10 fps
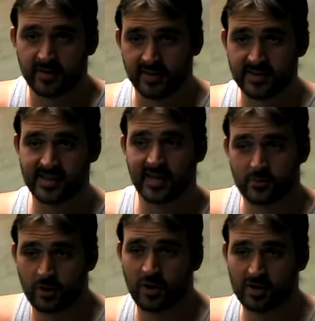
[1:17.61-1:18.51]
These guys
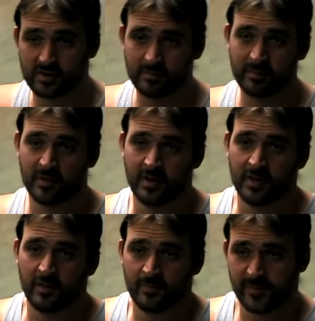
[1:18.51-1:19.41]
were awesome.
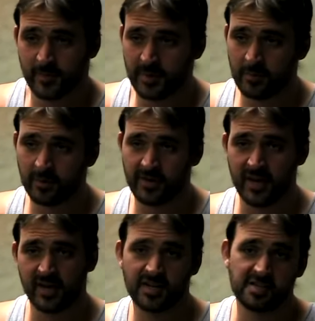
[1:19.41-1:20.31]
The people the
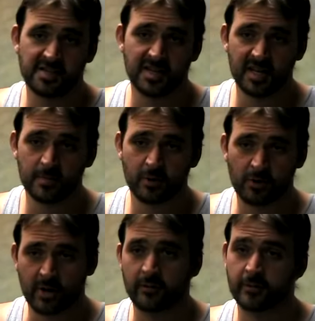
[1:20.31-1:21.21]
NHTD
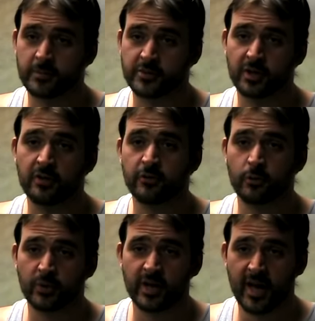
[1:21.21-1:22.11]
program from Sunnyview
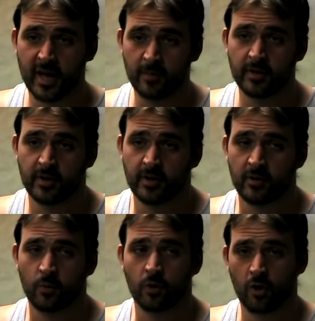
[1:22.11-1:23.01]
Rehab
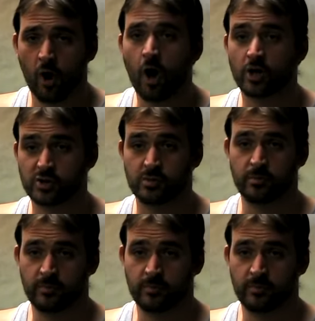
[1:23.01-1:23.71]
were awesome.